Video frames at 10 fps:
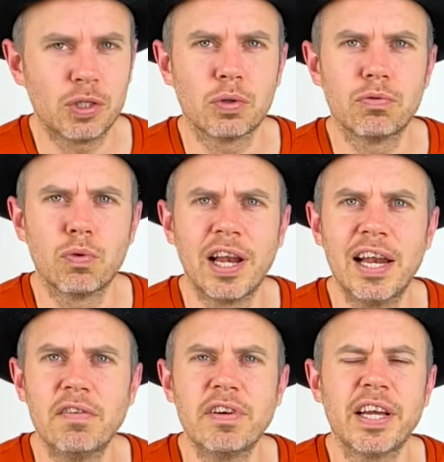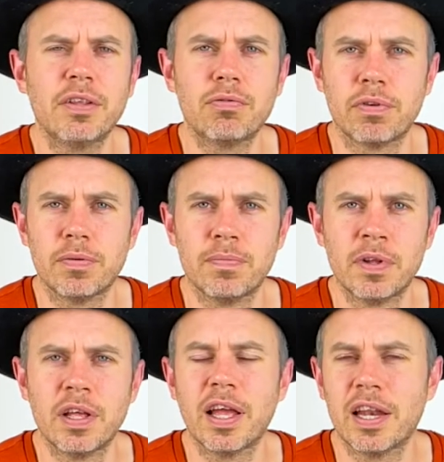sure they're all clearly ringing through.
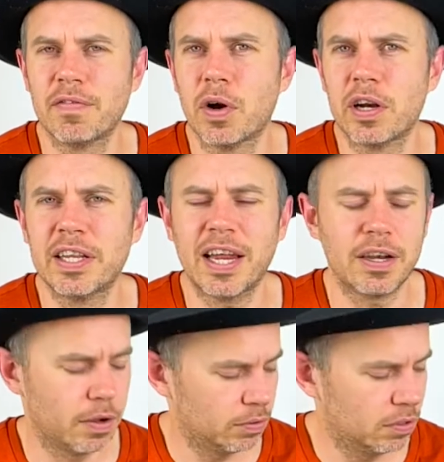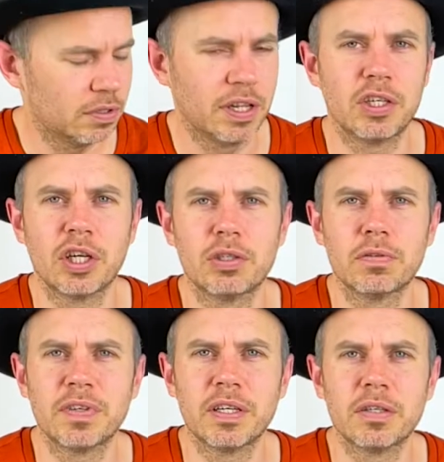If you've got any dead notes, then adjust your
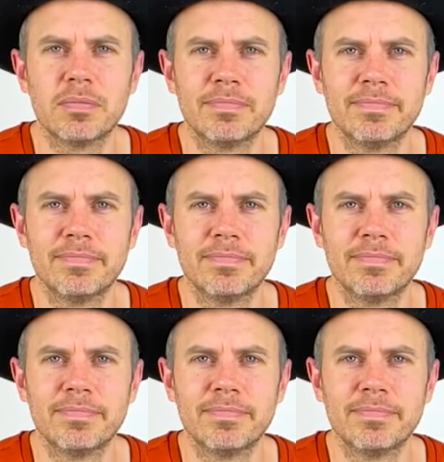fingers.